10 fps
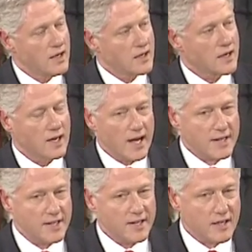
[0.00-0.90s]

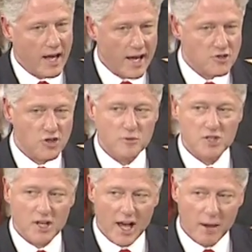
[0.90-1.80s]
connecting classrooms
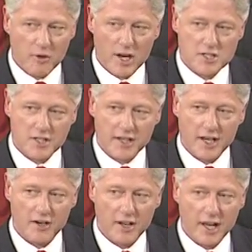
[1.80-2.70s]
and libraries to the
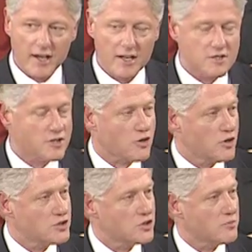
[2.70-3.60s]
internet is
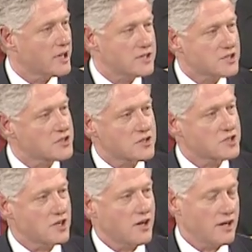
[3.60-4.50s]
crucial, but it's just a
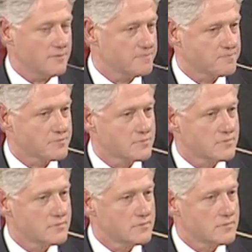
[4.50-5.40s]
start.
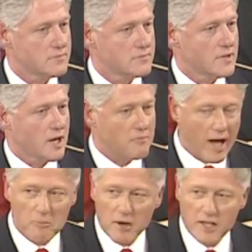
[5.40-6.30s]

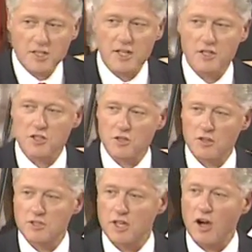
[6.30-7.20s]
My budget
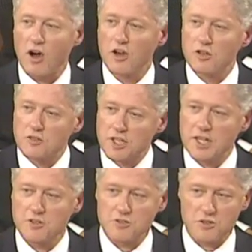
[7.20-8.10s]
ensures that all new
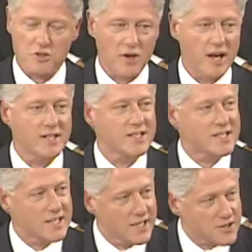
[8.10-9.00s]
teachers are trained to
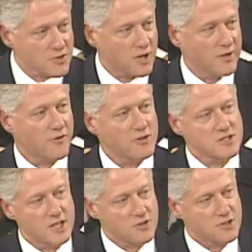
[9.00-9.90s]
teach 21st
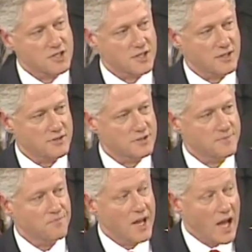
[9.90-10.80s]
century skills,
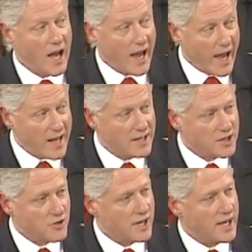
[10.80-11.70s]
and it
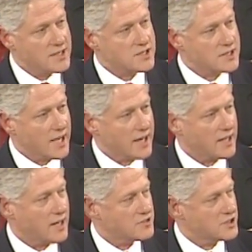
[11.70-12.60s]
creates
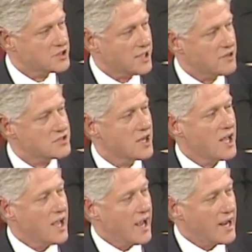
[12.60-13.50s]
technology centers
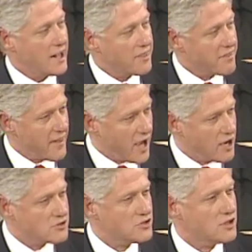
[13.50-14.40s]
in
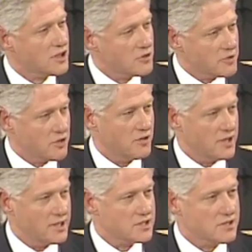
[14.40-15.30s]
1,000
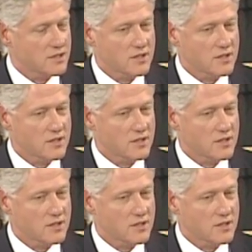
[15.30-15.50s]
communities